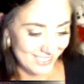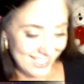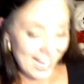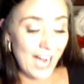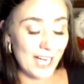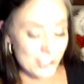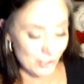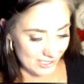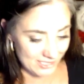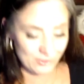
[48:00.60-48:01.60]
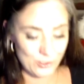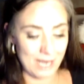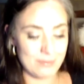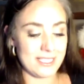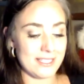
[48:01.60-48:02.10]
Hundreds of
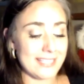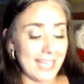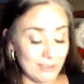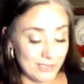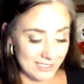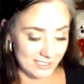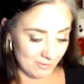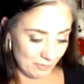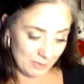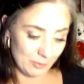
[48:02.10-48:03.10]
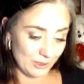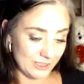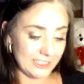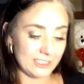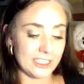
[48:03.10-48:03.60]
tribes and thousands of people and
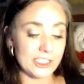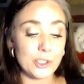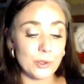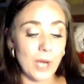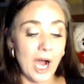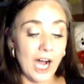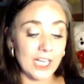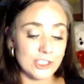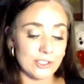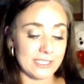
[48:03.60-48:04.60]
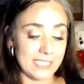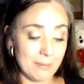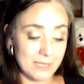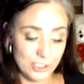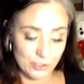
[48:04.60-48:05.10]
nearly 200
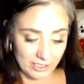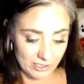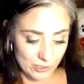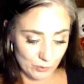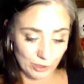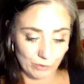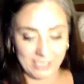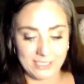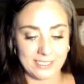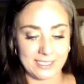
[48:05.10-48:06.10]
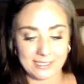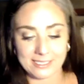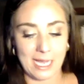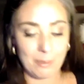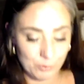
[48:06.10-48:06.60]
demonstrators were arrested at the
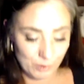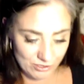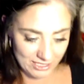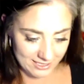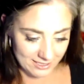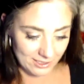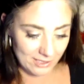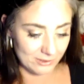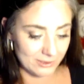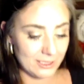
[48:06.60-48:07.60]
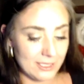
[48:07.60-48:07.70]
Dapple protests alone.